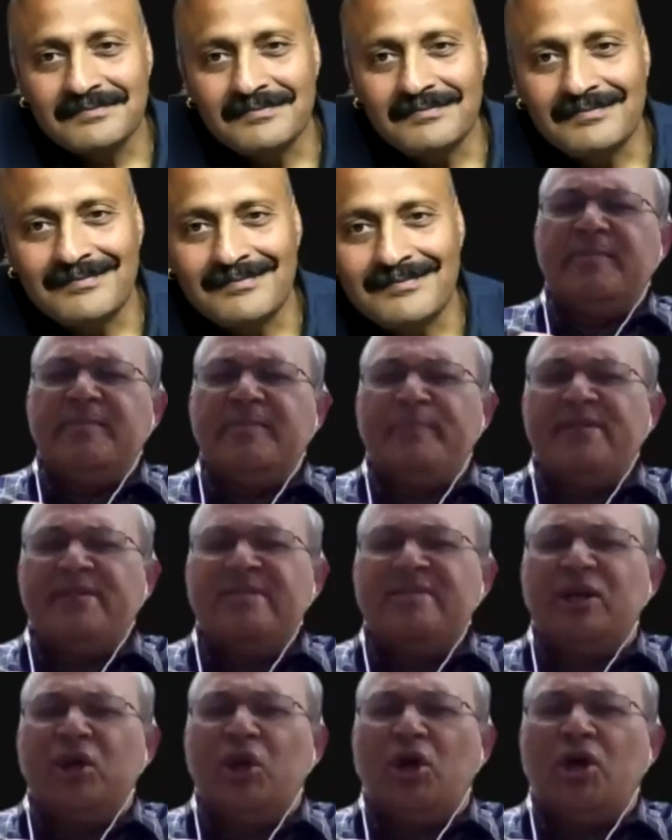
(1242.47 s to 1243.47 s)
I think it depends
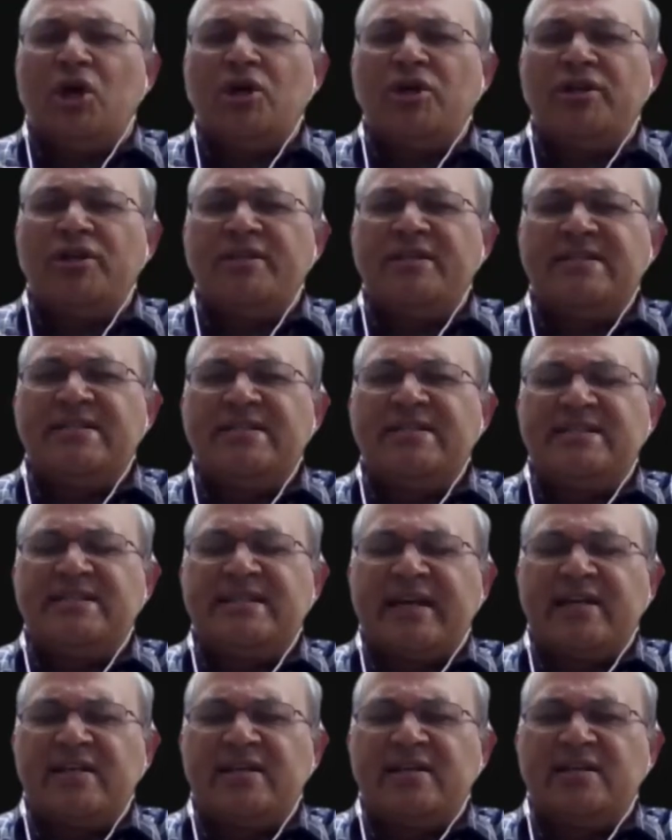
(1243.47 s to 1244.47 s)
a lot on the
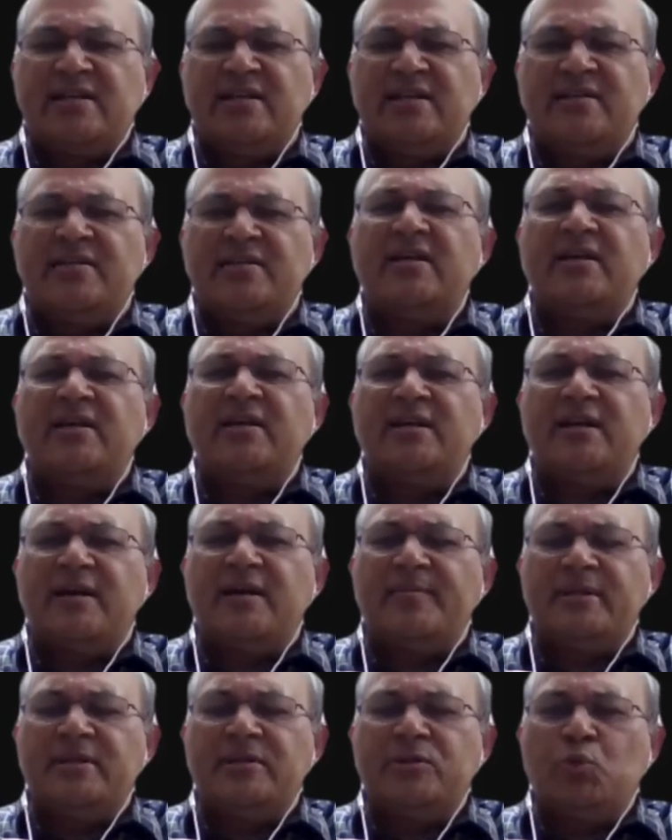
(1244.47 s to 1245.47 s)
sector,
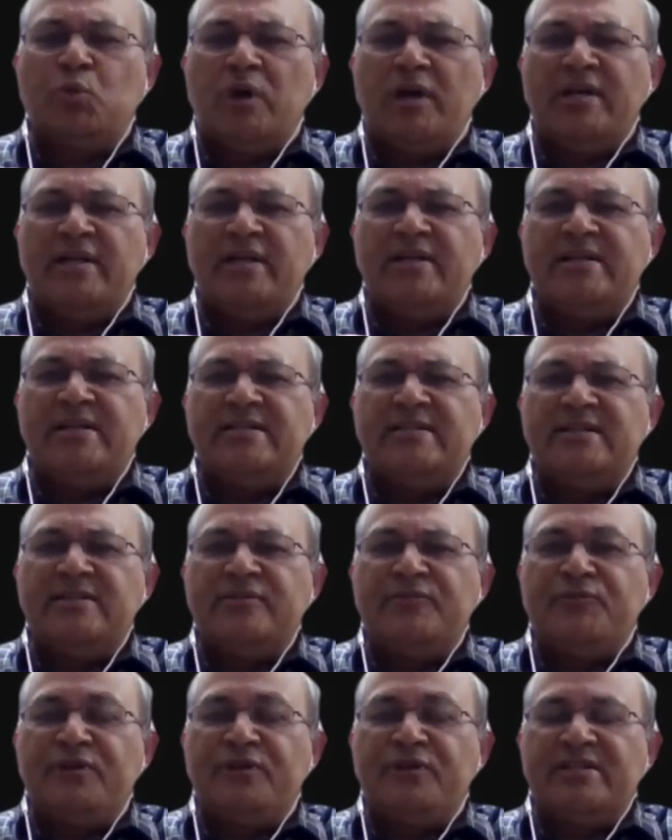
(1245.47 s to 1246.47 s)
Amit. One
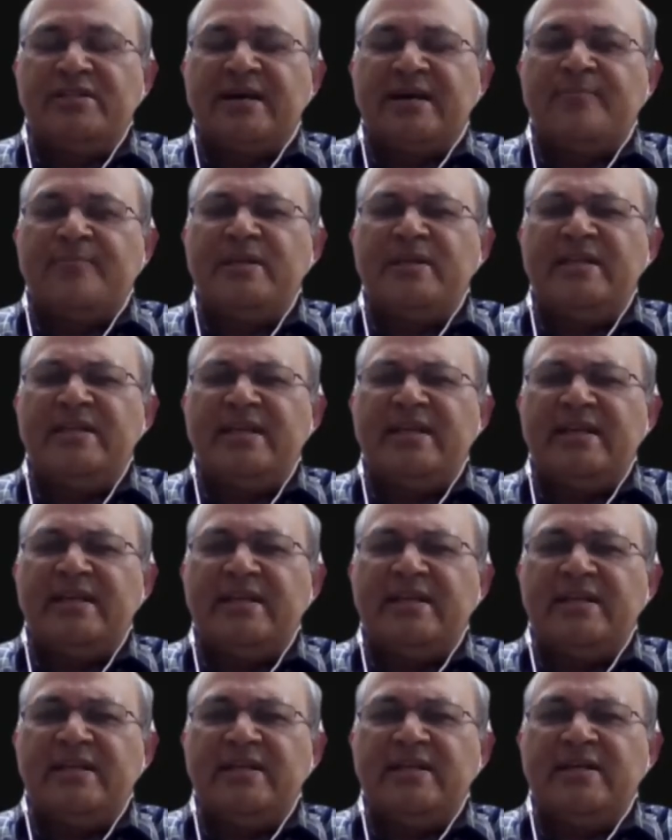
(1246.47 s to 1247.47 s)
reason, for example, in
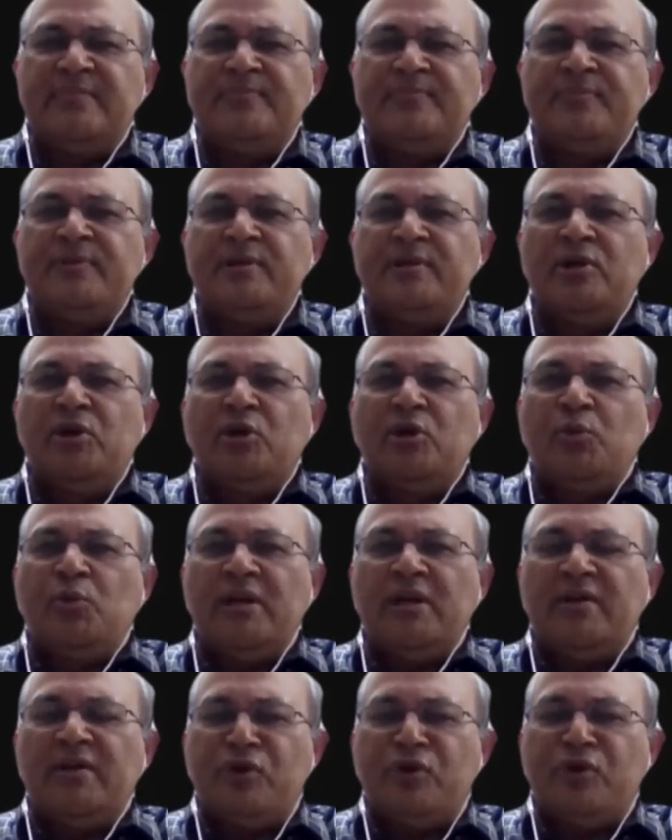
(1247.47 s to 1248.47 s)
India,
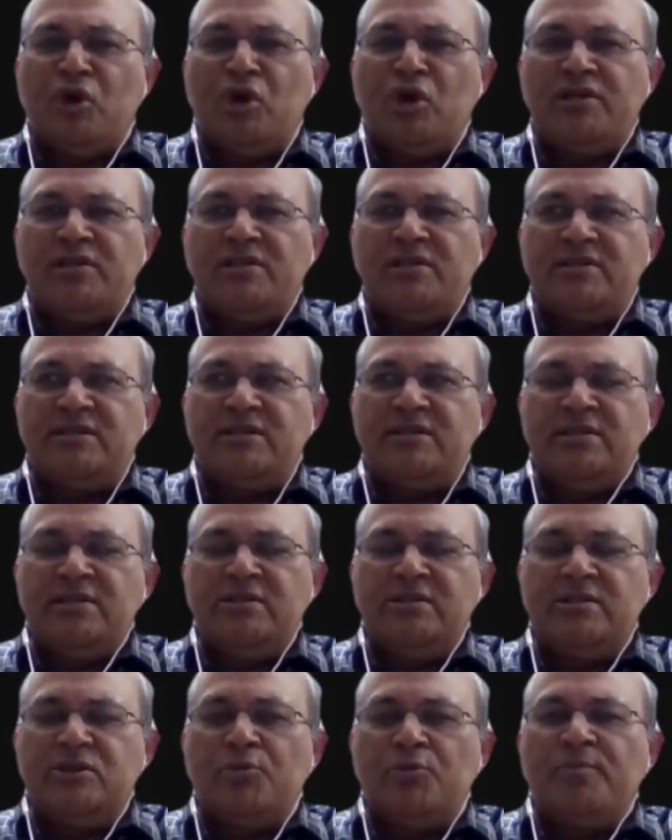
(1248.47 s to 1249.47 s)
we have not
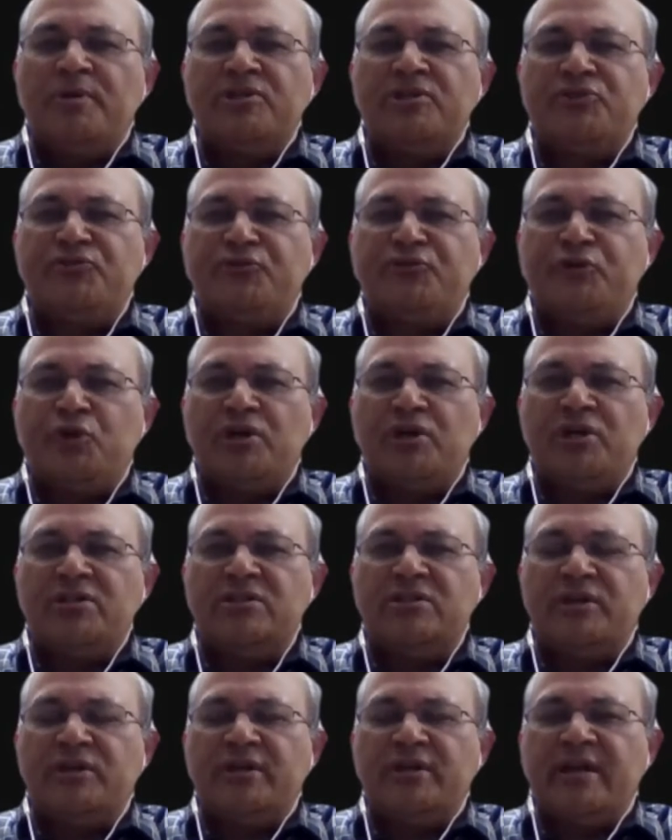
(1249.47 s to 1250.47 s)
seen so much
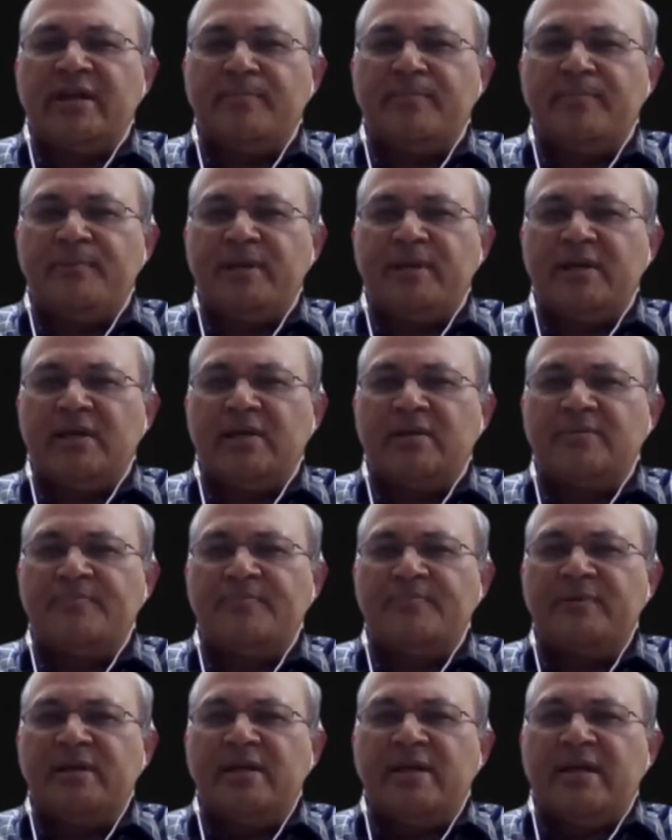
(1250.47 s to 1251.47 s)
focus on IPR
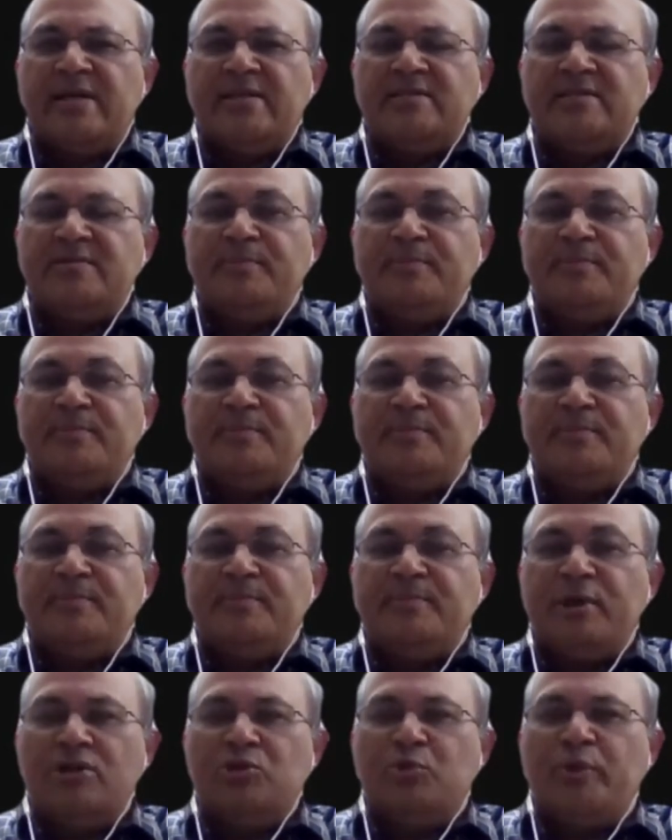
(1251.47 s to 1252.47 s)
is
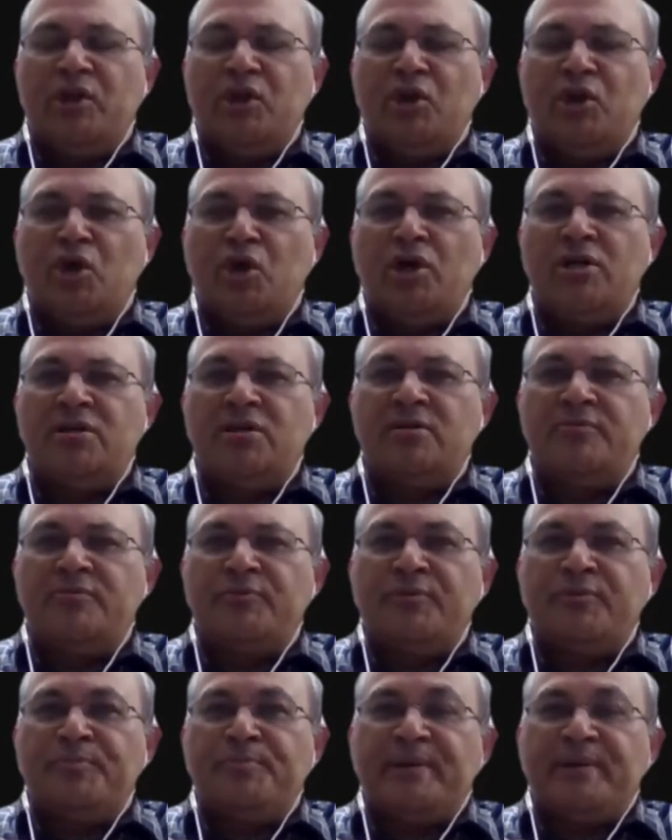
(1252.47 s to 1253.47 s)
because we are not
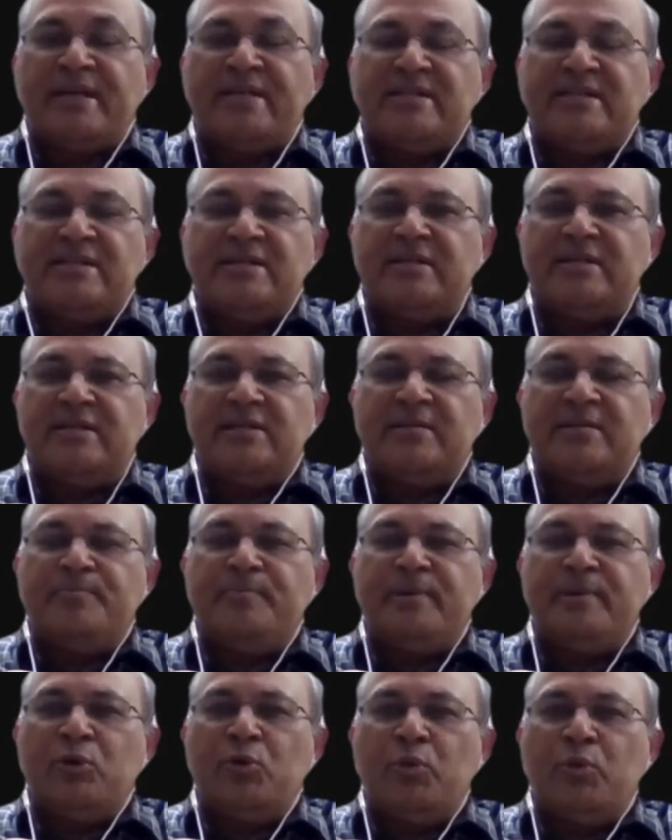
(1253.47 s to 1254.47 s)
present in a
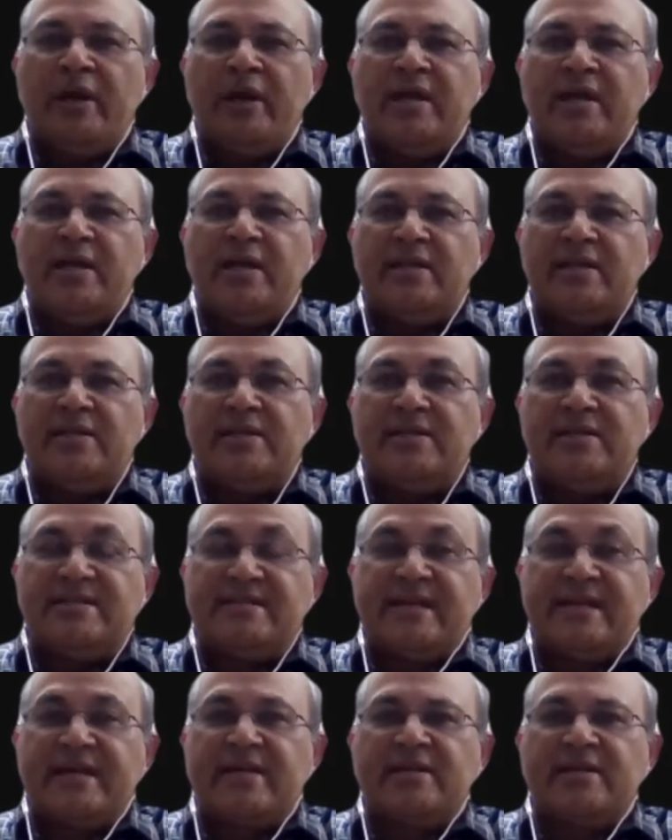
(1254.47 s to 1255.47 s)
big way in the
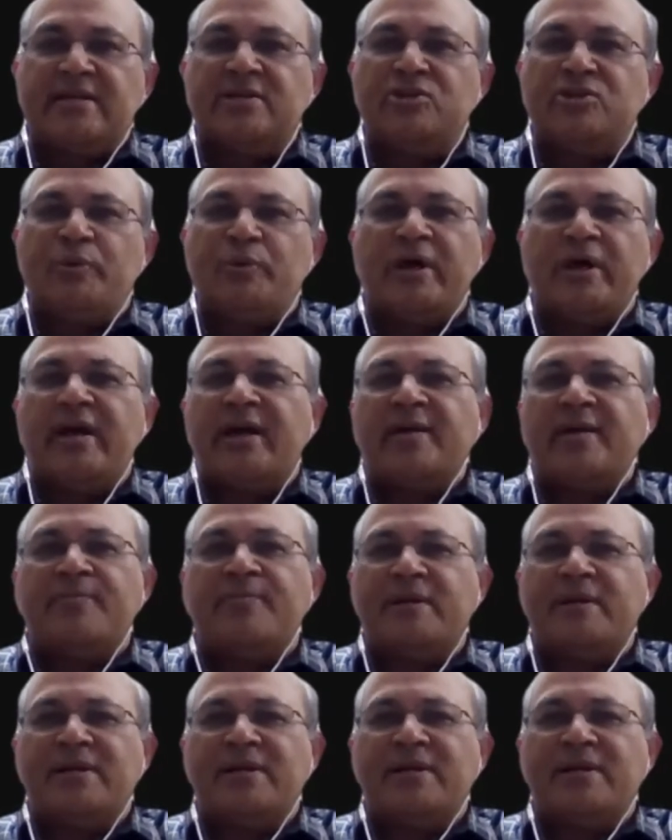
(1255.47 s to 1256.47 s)
sectors where
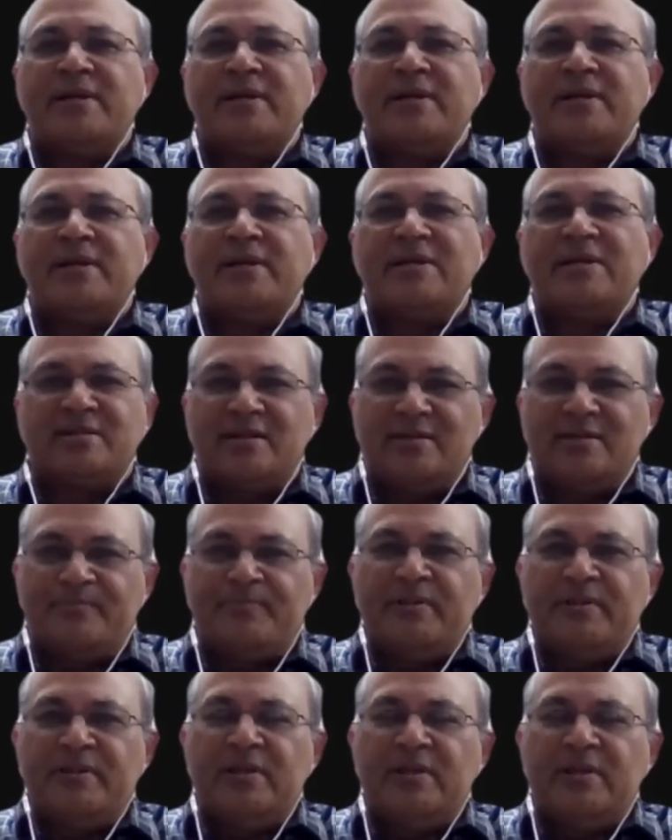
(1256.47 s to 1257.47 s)
IPR is critical.